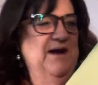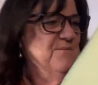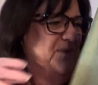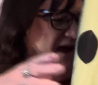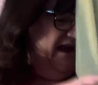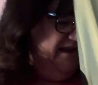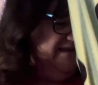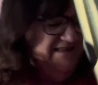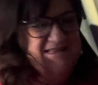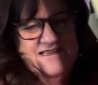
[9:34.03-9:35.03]

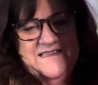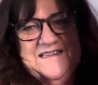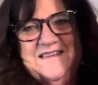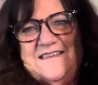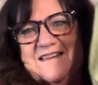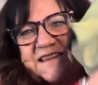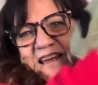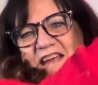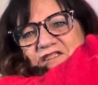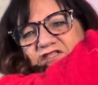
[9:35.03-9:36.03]
But
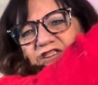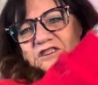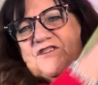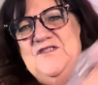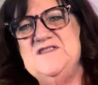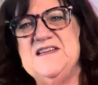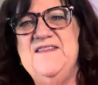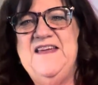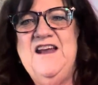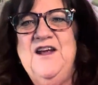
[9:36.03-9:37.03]
these shoes,
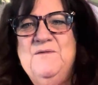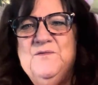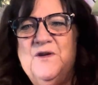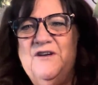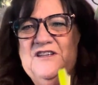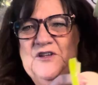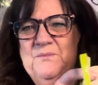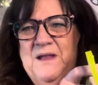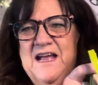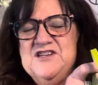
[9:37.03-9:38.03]
and then I would wear a little
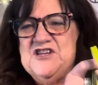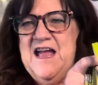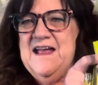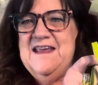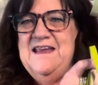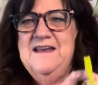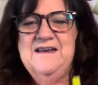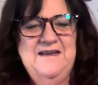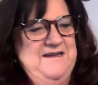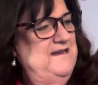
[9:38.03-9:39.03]
black jacket.
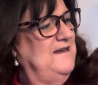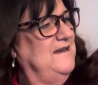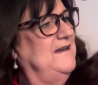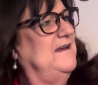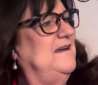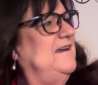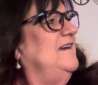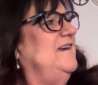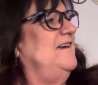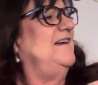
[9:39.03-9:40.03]

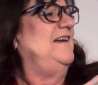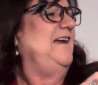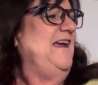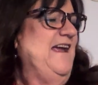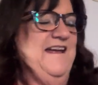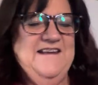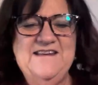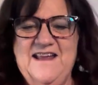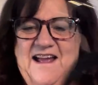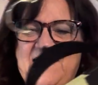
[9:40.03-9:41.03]

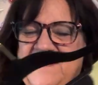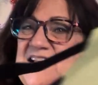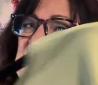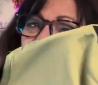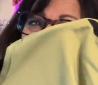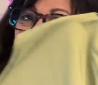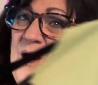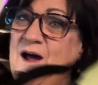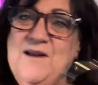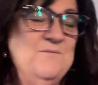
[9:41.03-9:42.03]
And that's why I
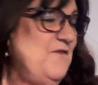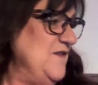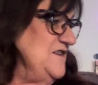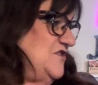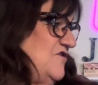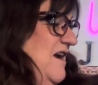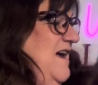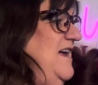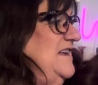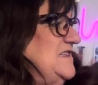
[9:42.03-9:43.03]
bought them for this
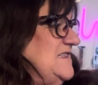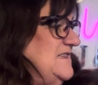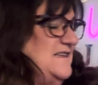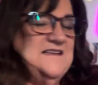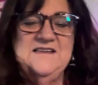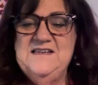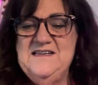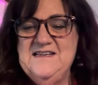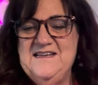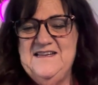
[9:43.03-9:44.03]
dress.
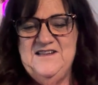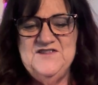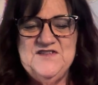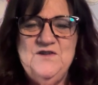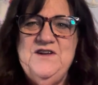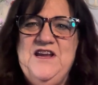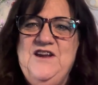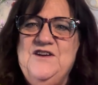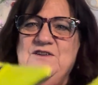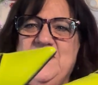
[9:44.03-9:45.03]
They're so
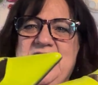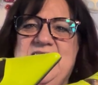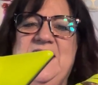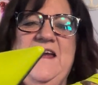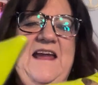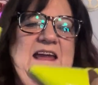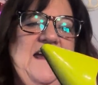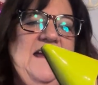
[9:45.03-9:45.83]
cute, I think.